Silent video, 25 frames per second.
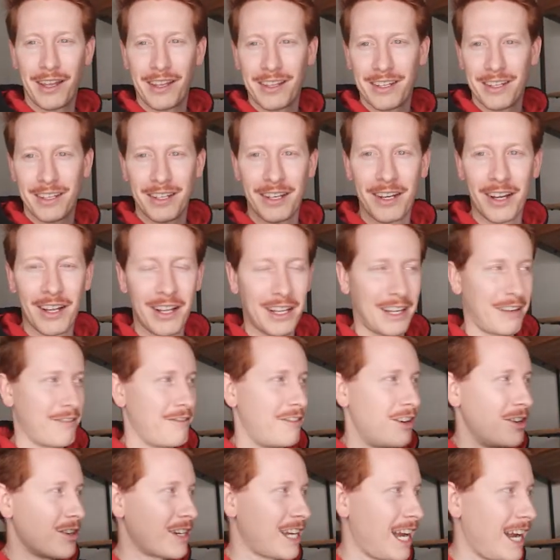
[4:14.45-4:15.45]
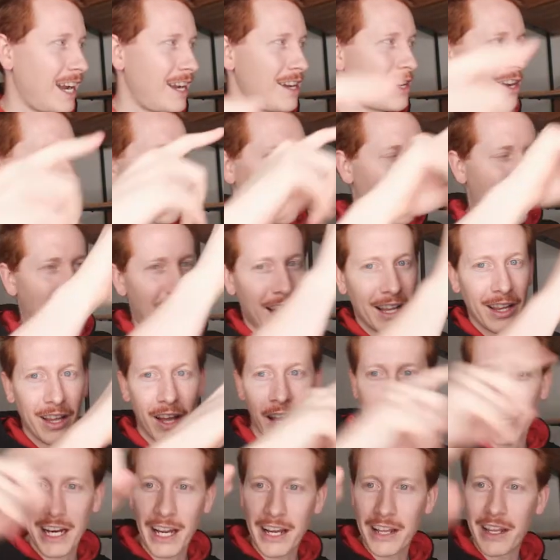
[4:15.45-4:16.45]
you know, like a volcano
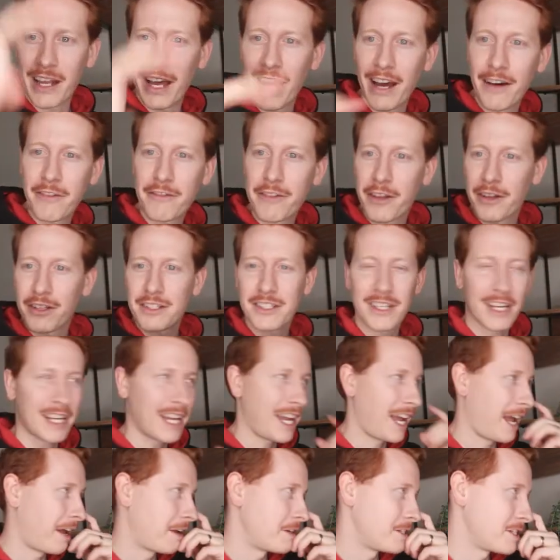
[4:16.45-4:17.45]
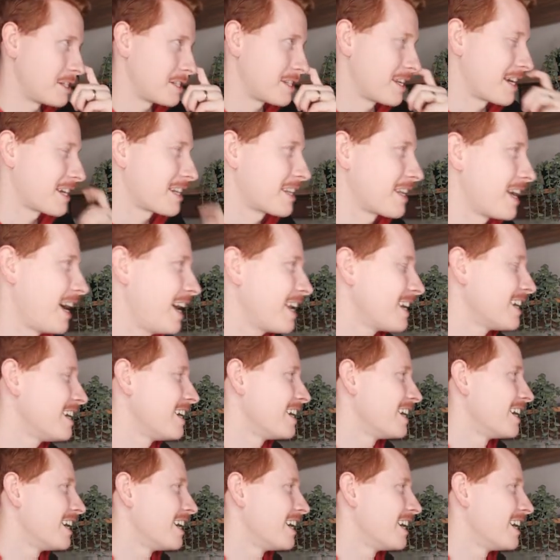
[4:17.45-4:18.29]
outline, how they have those like edges like that.